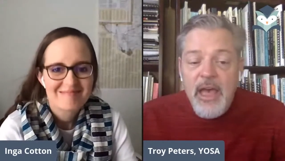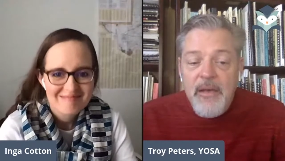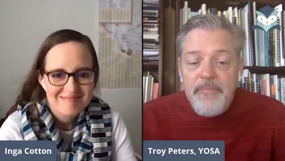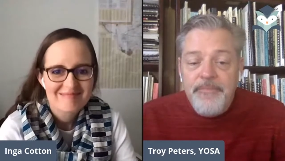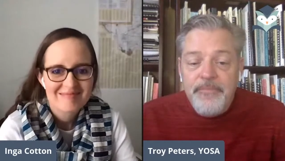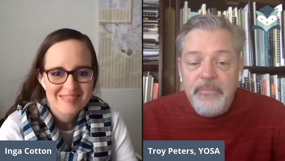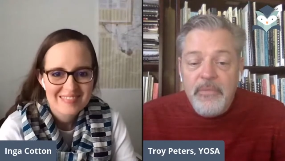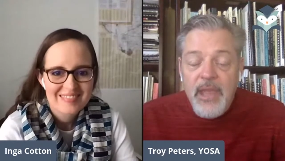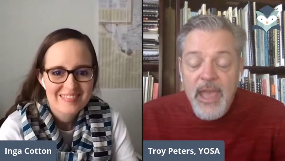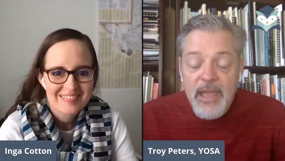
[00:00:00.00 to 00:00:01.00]
Speaker 1: um,
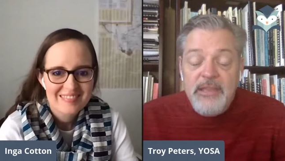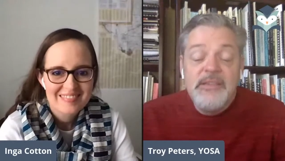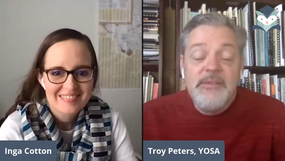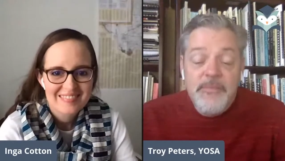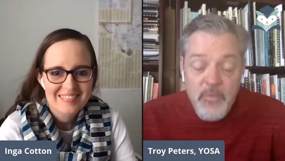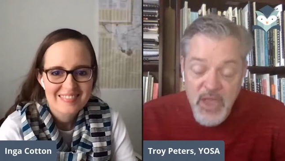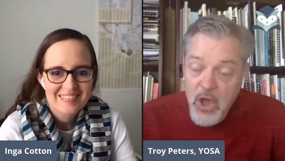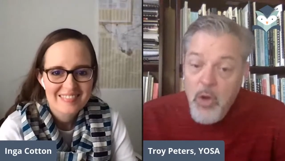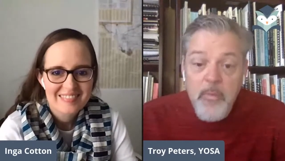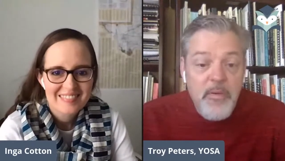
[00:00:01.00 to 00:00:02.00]
and we
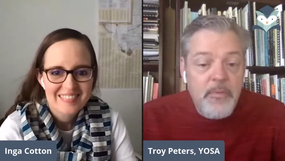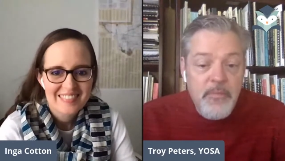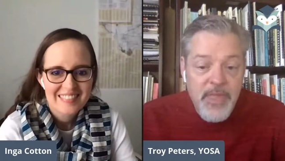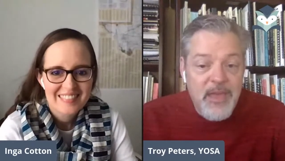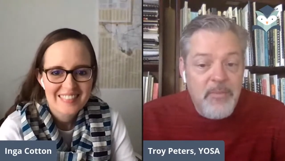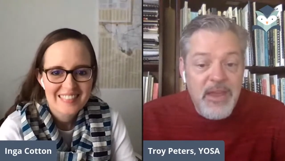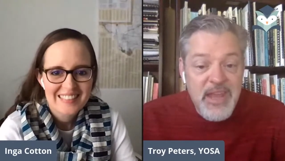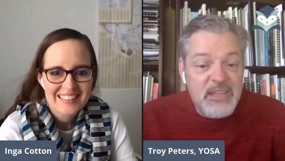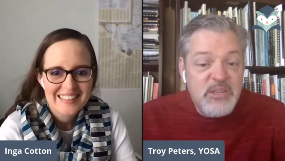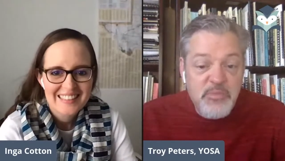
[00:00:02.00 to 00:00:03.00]
hope that by
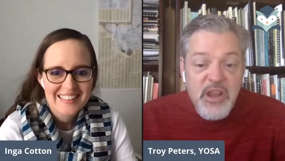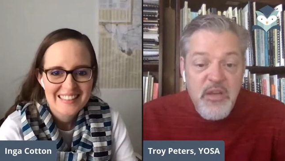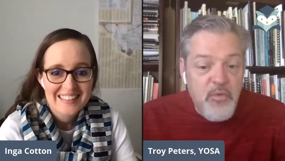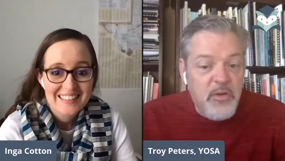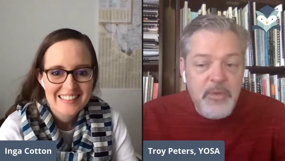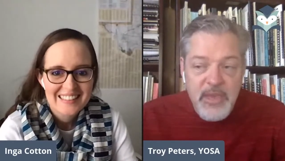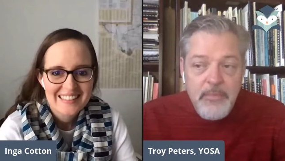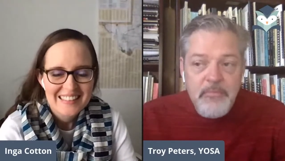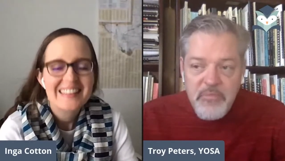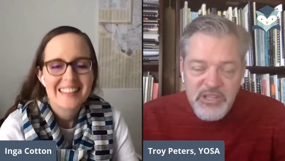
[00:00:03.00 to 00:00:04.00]
next spring we'll
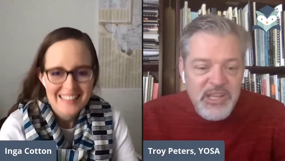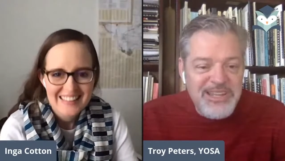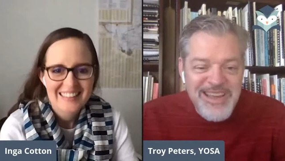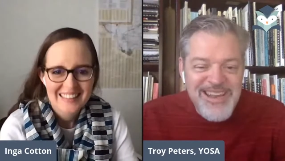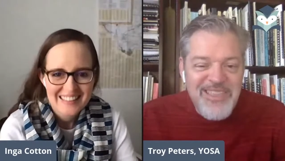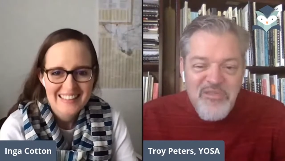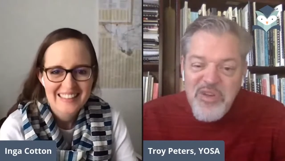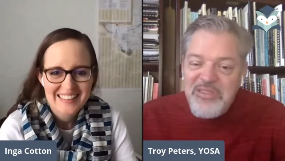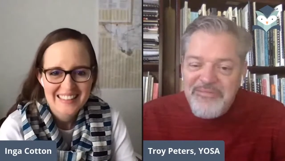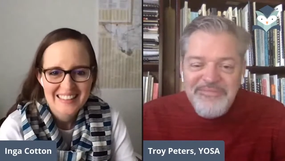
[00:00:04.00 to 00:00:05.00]
be presenting another
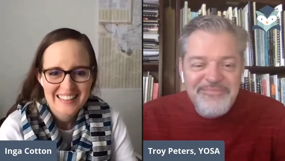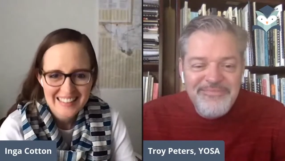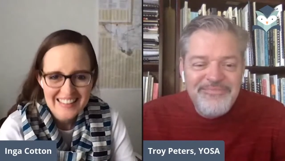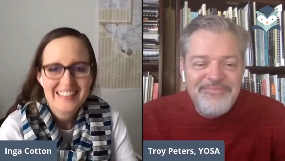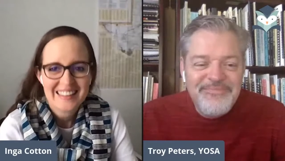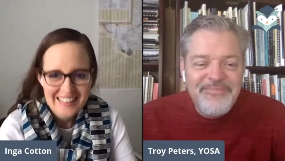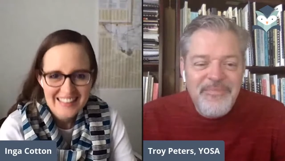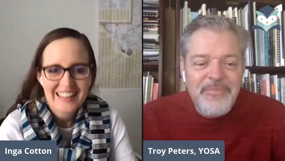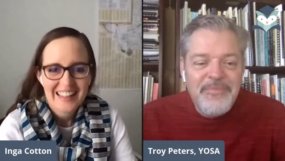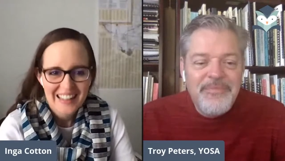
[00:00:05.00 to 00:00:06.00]
one.
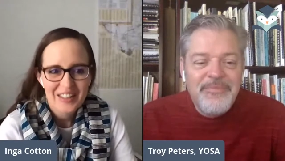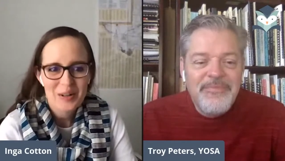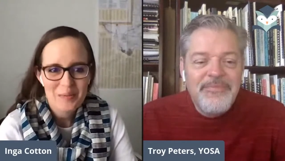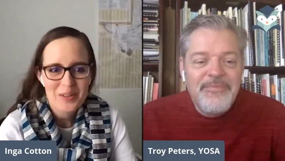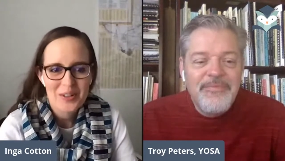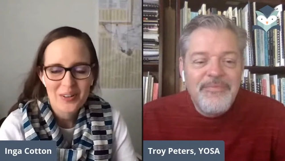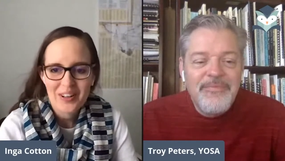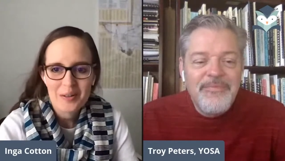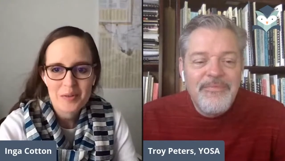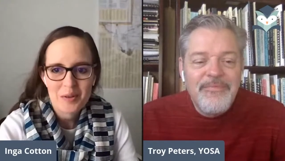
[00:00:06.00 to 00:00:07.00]
Speaker 2: I hope so.
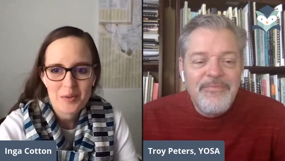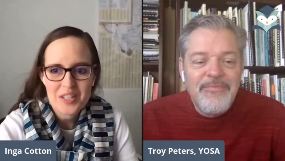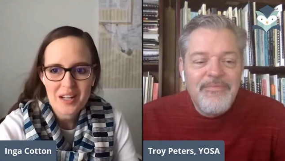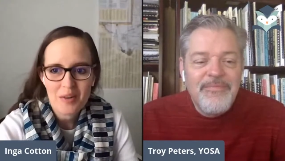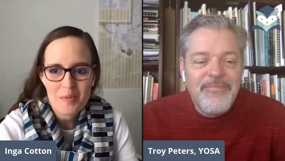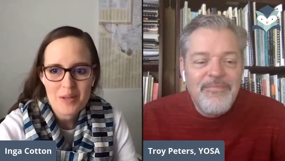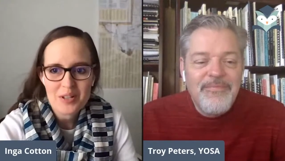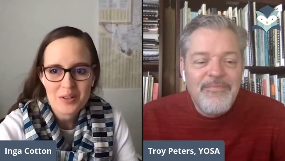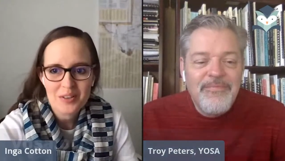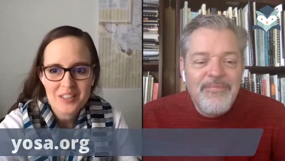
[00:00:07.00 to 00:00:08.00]
I hope One thing I want to be
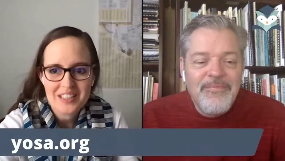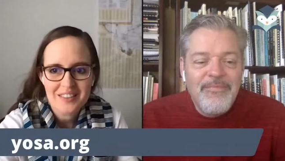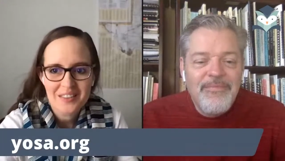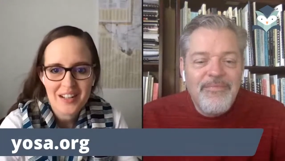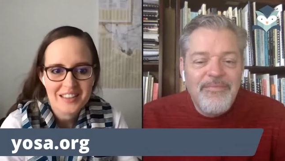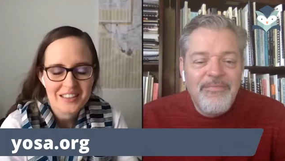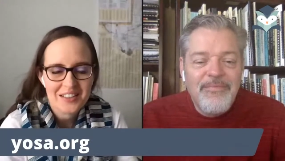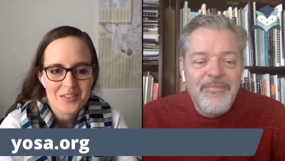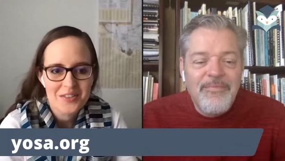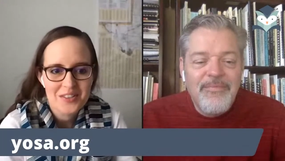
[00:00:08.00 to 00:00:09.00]
sure to ask
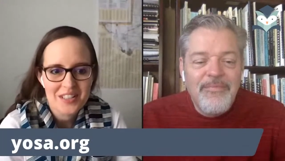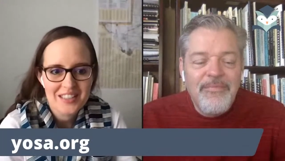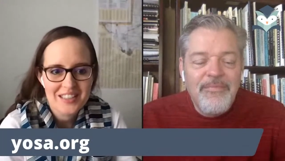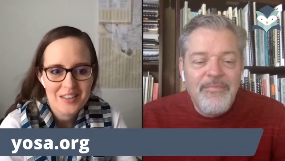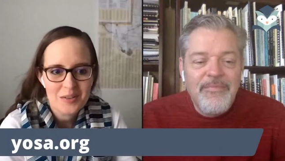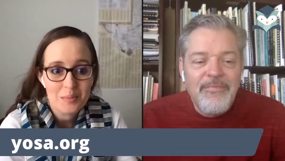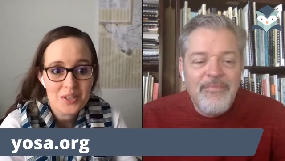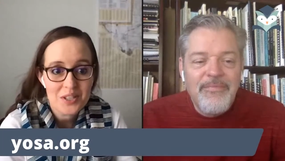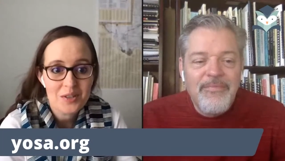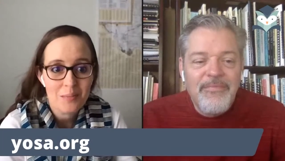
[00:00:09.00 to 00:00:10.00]
listeners is to
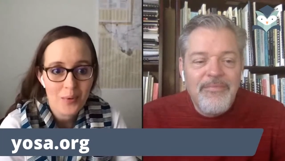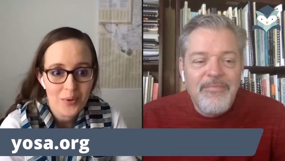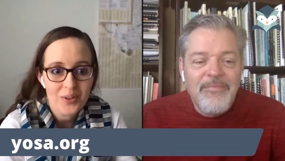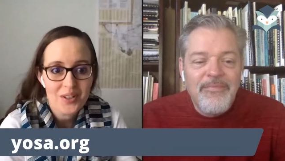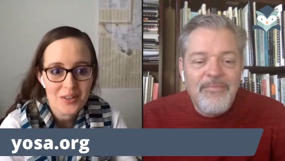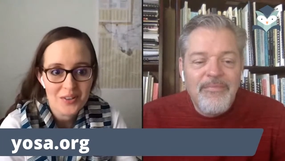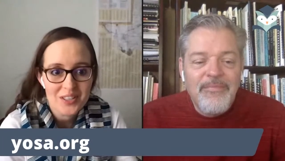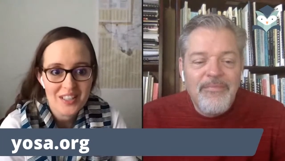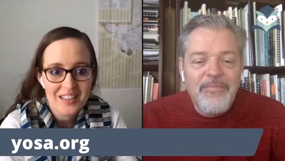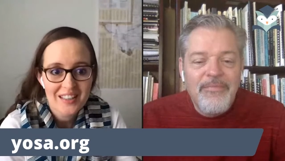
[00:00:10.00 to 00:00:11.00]
please support
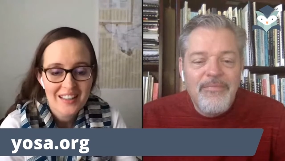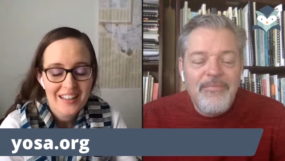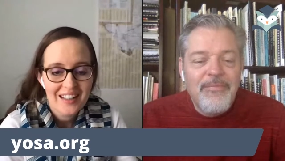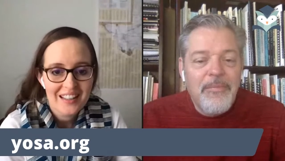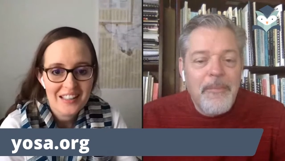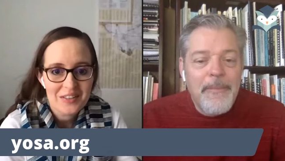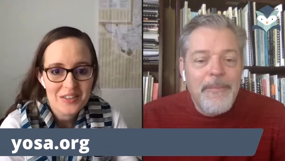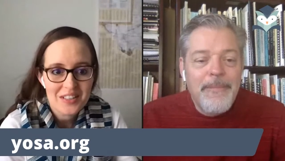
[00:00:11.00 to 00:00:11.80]
YOSA. And here's